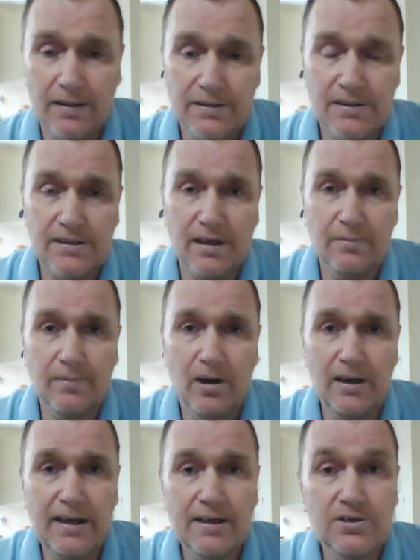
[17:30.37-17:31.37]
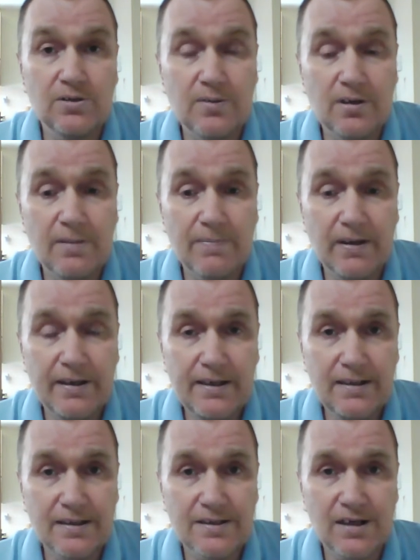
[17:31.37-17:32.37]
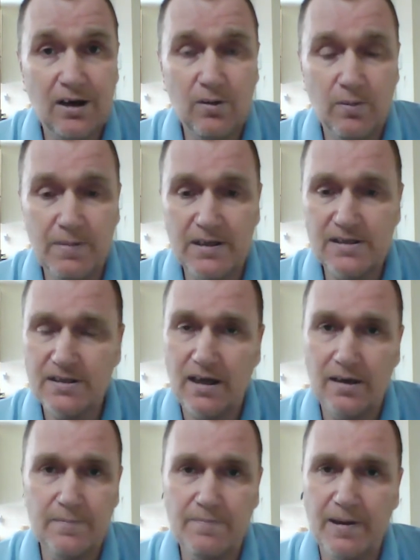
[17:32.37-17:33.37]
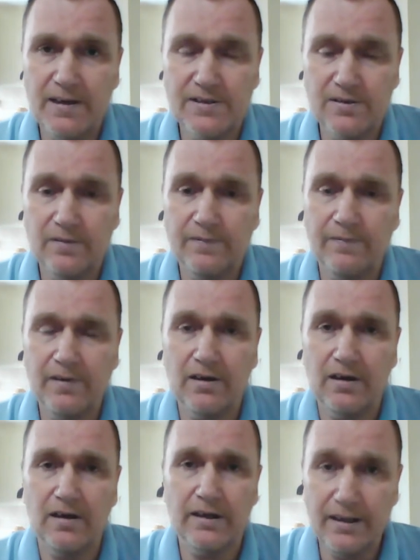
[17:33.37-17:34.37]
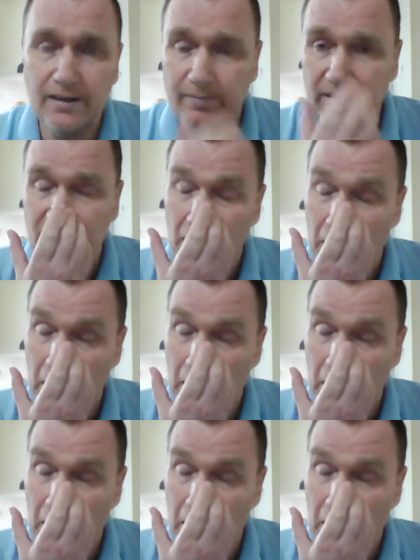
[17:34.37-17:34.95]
Just hope my leg's all right by then, because I'll be so pissed off if I can't get up now.